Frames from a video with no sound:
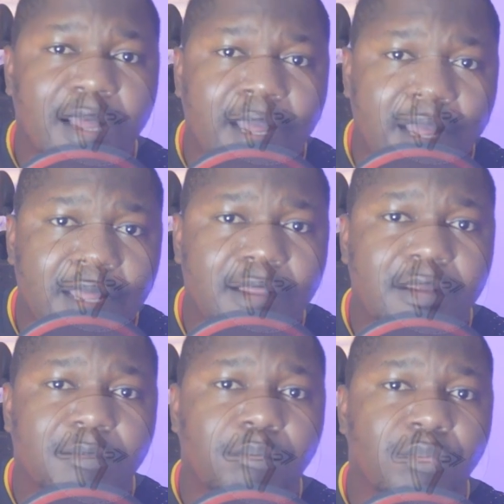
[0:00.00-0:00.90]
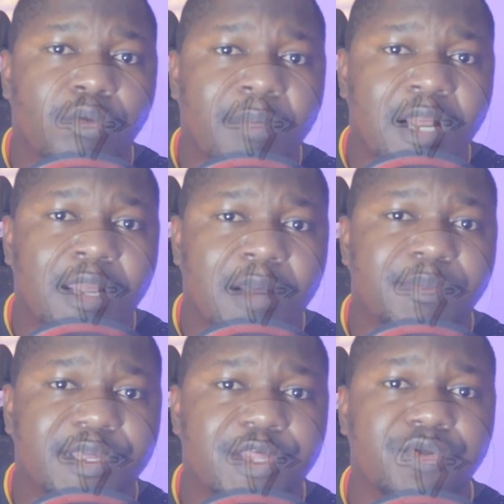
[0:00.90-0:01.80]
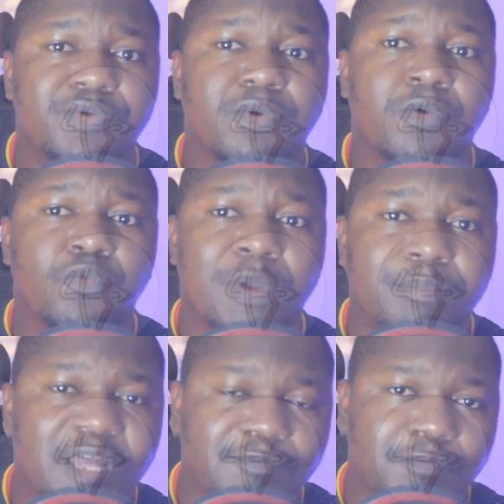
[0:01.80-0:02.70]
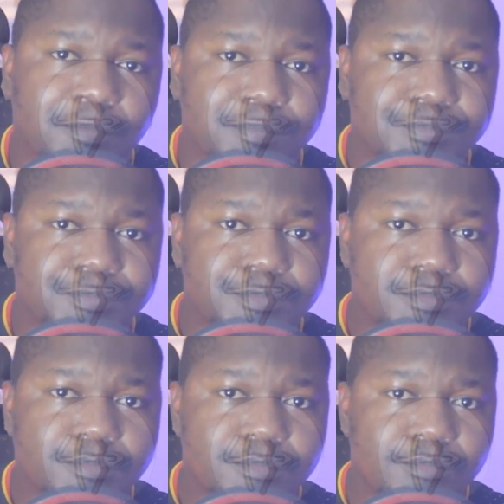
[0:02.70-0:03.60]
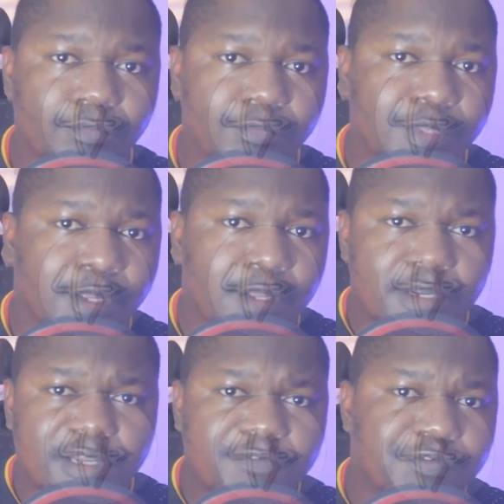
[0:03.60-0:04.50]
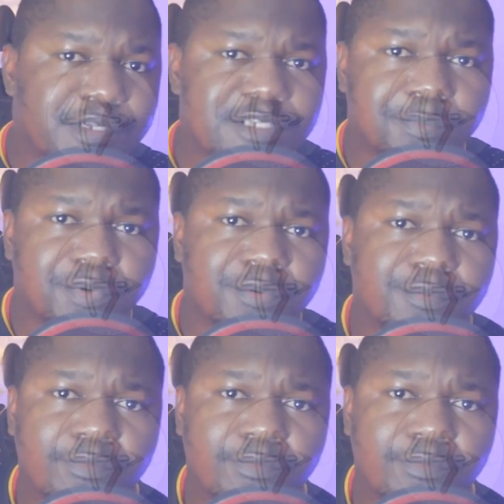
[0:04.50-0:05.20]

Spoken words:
a mobile application or web platform? Take for example,